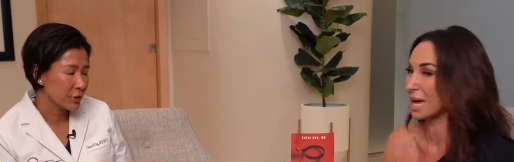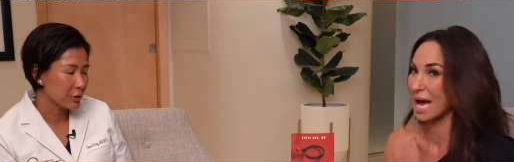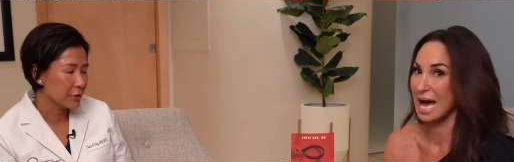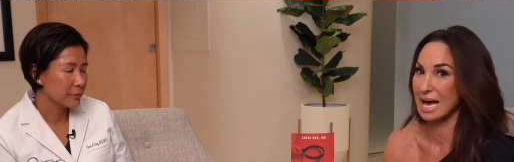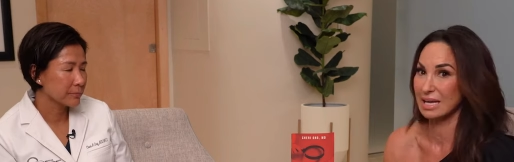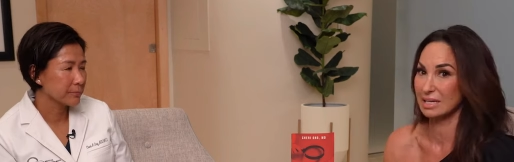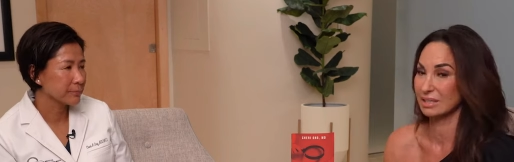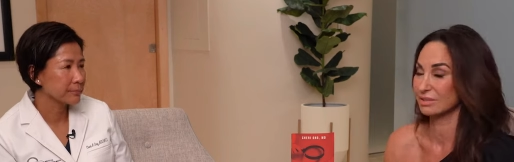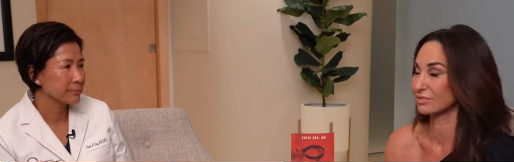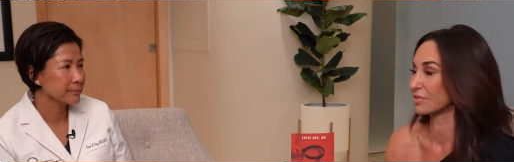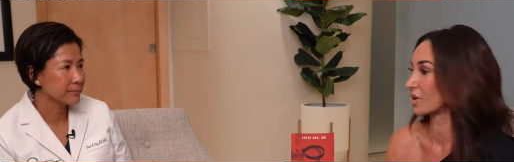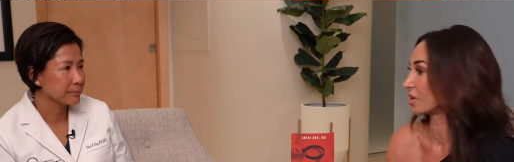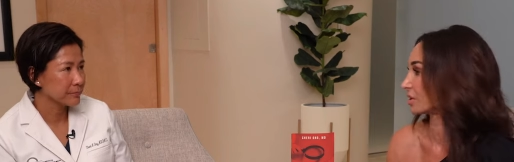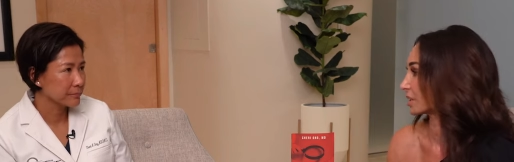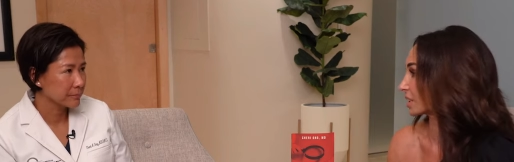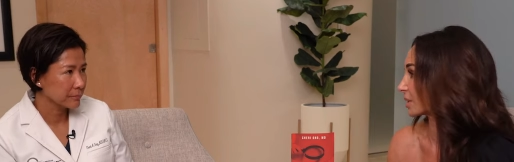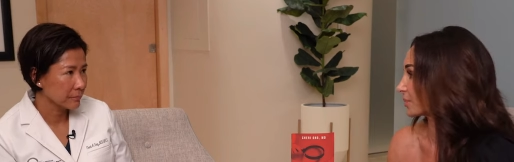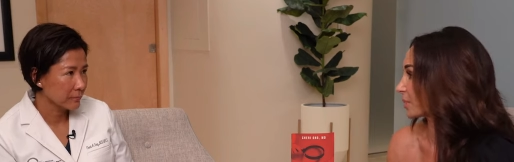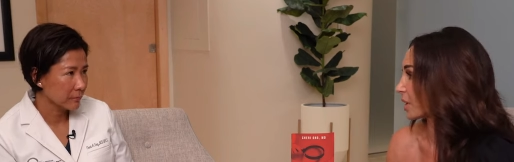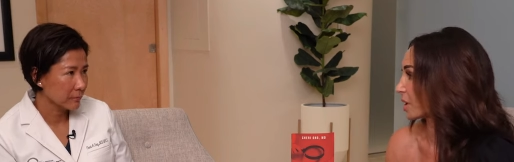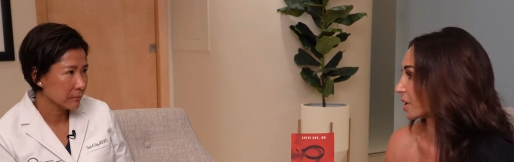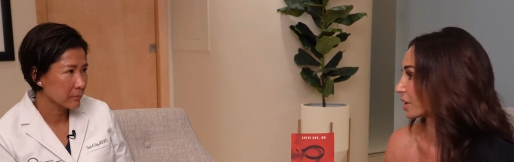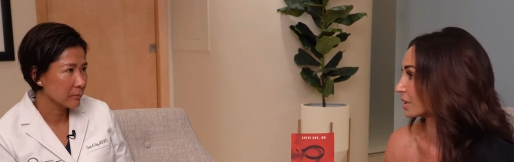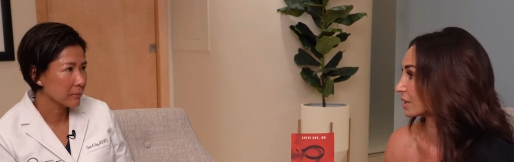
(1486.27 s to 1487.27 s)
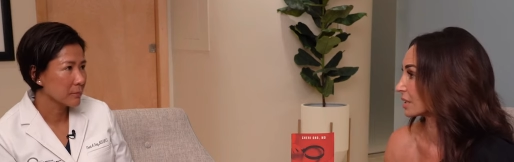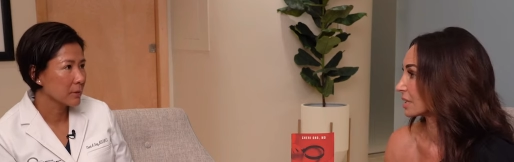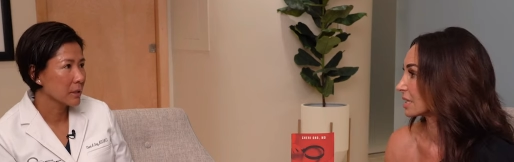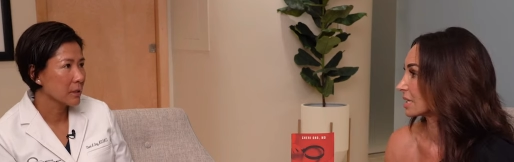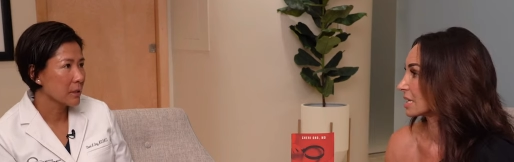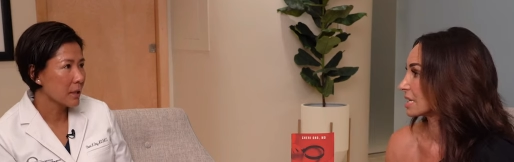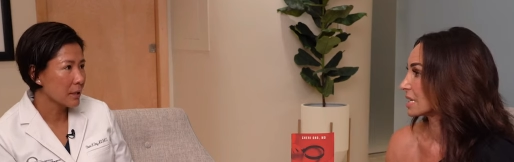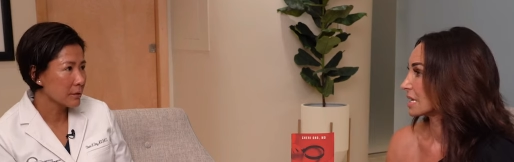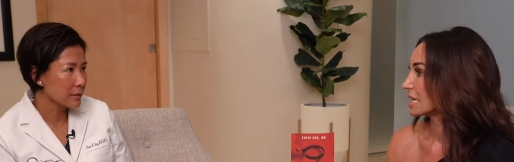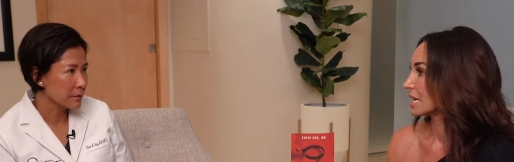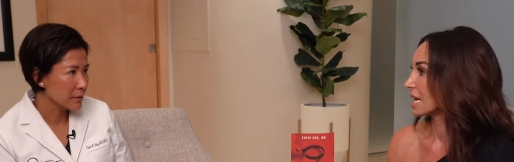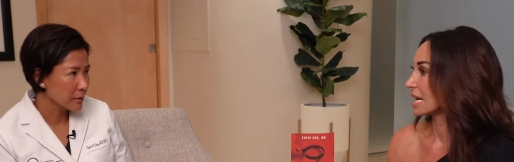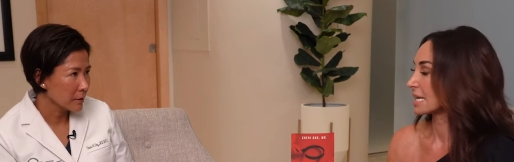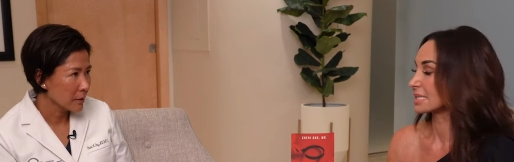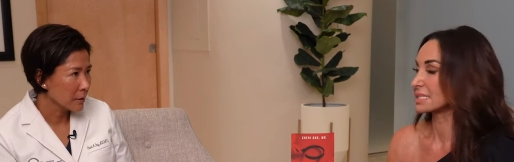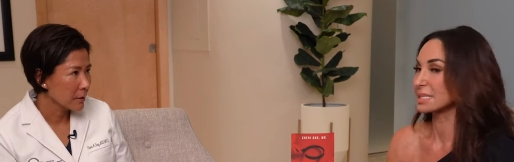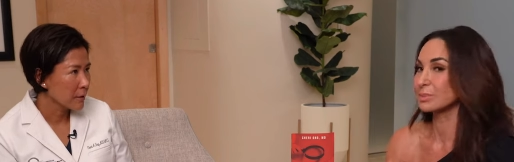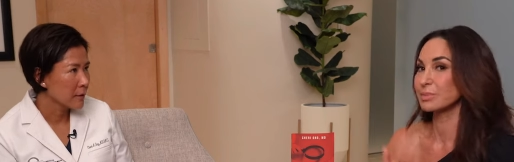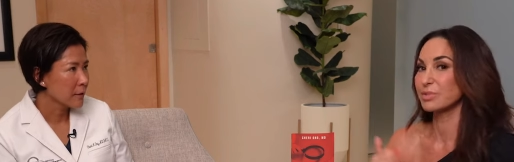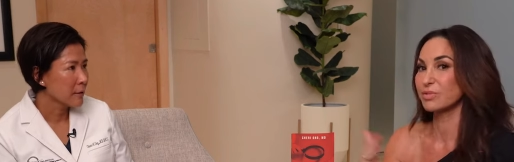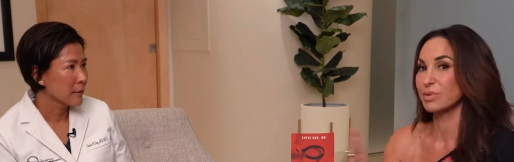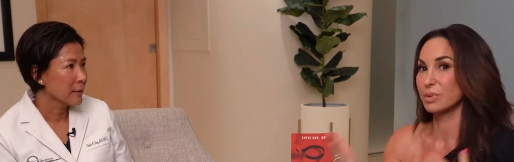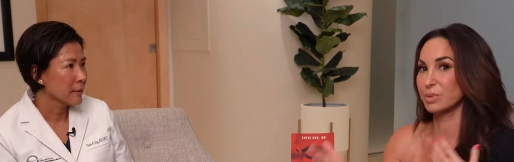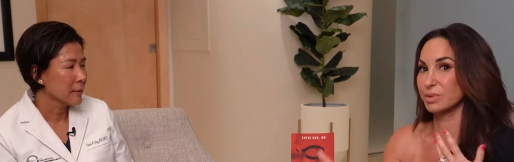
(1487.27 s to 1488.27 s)
Speaker 1: bad and falling apart. Yes. And
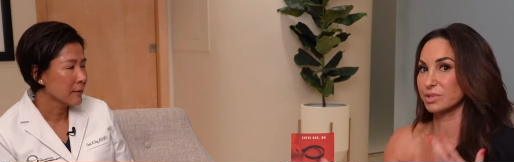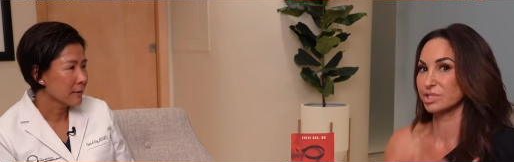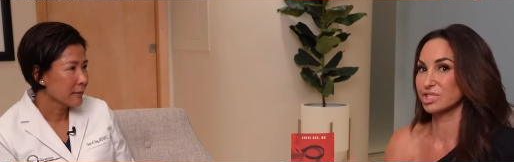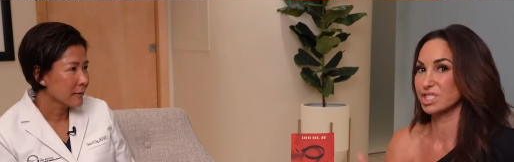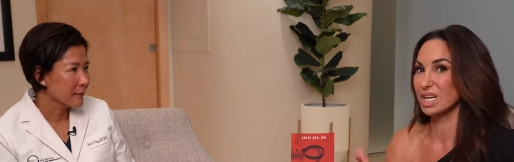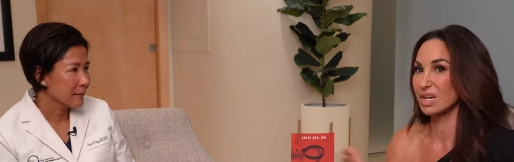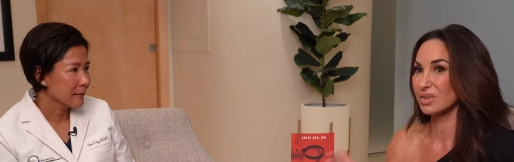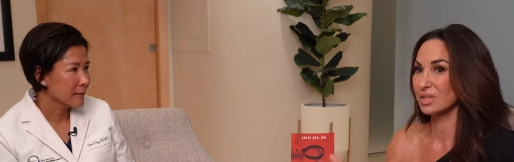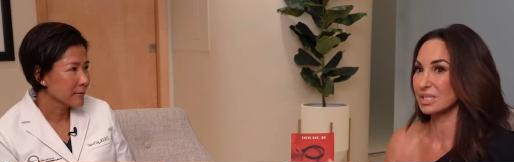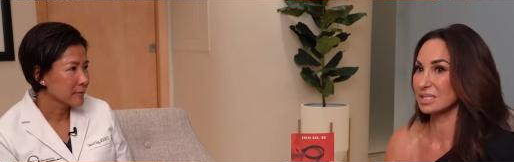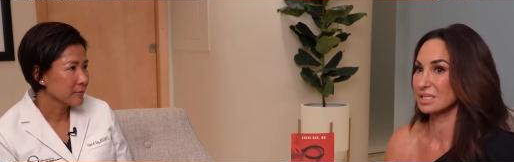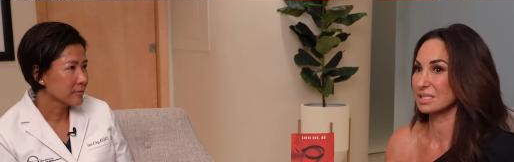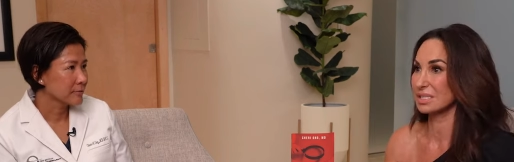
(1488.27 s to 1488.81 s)
some of what we're sharing